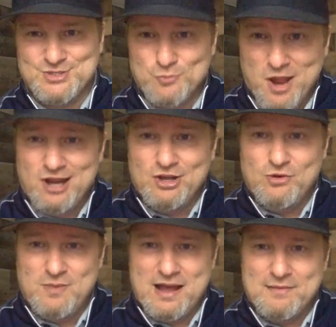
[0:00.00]

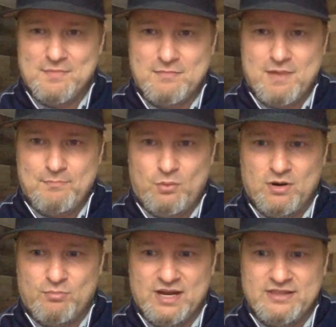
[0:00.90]
Toronto, my
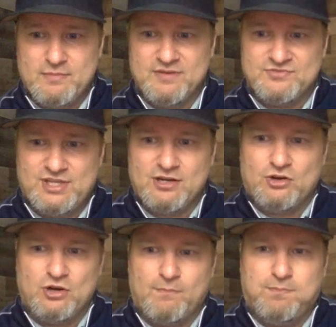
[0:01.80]
point of bringing them up is they're
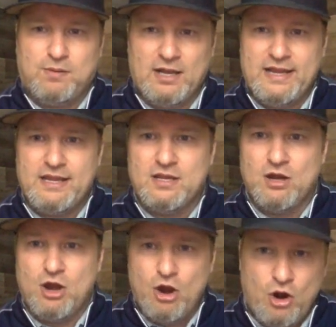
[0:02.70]
going to
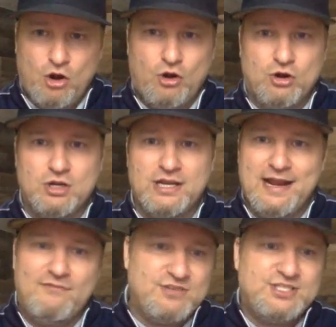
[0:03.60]
play hard
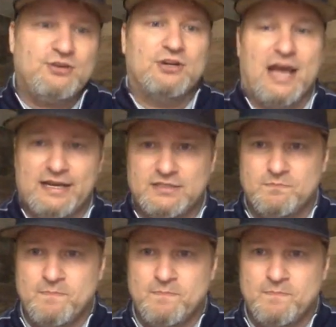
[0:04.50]
every single night.